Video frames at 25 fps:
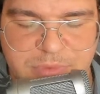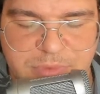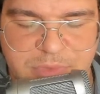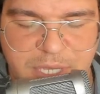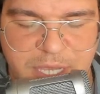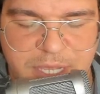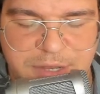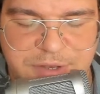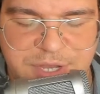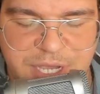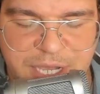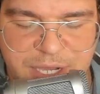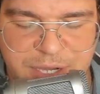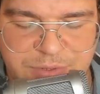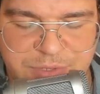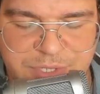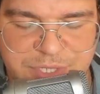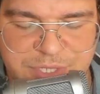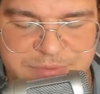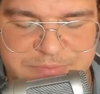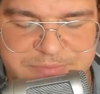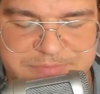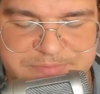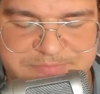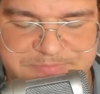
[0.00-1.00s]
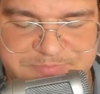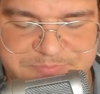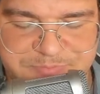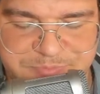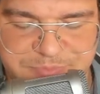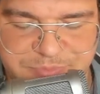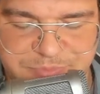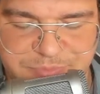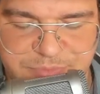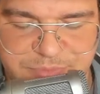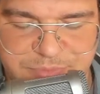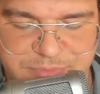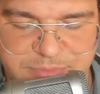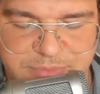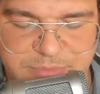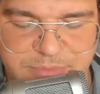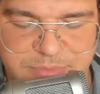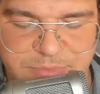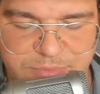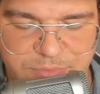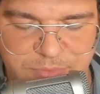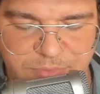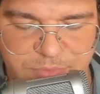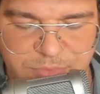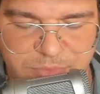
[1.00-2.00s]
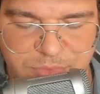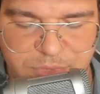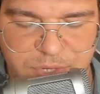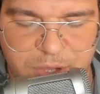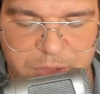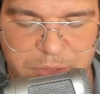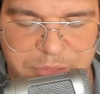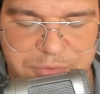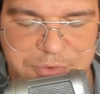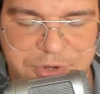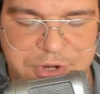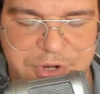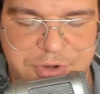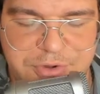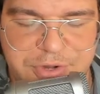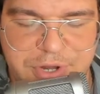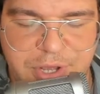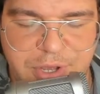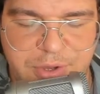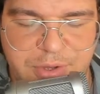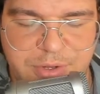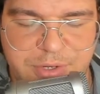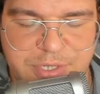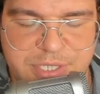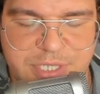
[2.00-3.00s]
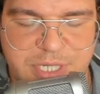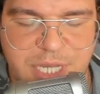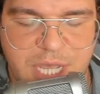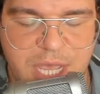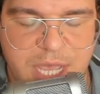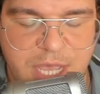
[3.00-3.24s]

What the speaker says: and out through your nose